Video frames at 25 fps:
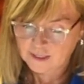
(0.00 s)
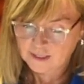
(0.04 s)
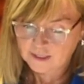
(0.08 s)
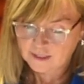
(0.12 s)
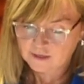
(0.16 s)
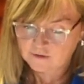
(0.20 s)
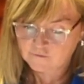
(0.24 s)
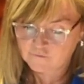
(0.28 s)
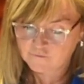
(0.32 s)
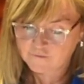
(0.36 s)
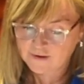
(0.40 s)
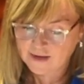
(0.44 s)

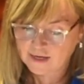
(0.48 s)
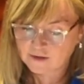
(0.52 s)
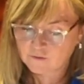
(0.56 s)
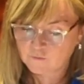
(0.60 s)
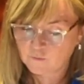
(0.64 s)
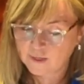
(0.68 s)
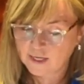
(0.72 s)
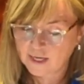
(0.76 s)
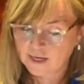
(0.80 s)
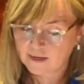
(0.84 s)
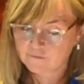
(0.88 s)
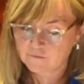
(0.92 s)
In fact,
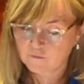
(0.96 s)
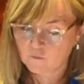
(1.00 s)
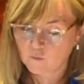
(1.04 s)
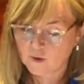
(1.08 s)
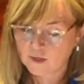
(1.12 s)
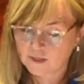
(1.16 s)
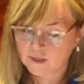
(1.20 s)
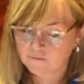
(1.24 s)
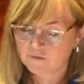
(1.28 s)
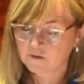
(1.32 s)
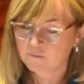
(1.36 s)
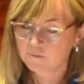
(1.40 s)
we have one
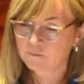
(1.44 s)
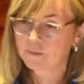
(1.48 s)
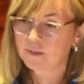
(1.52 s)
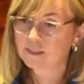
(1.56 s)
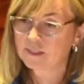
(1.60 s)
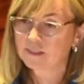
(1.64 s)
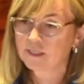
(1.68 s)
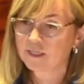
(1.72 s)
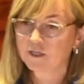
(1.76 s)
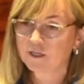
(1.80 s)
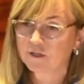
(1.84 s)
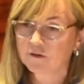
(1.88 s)
of the
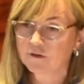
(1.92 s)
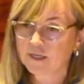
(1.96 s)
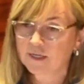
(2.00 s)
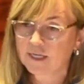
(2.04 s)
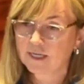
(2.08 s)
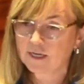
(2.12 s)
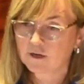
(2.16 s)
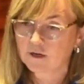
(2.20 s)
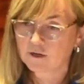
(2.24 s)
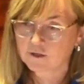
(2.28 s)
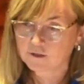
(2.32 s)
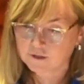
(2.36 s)
busier
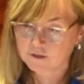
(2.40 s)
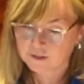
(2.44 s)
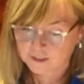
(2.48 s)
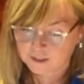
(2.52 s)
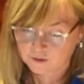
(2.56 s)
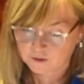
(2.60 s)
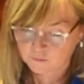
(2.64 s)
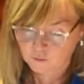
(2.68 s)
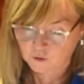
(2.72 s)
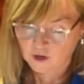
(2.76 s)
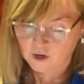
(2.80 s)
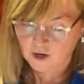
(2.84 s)
ERs in the
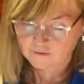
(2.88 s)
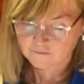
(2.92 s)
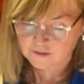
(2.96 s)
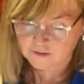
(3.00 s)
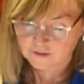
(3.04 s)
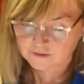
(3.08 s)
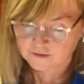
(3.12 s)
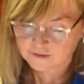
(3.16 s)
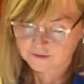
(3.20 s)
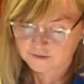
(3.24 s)
province.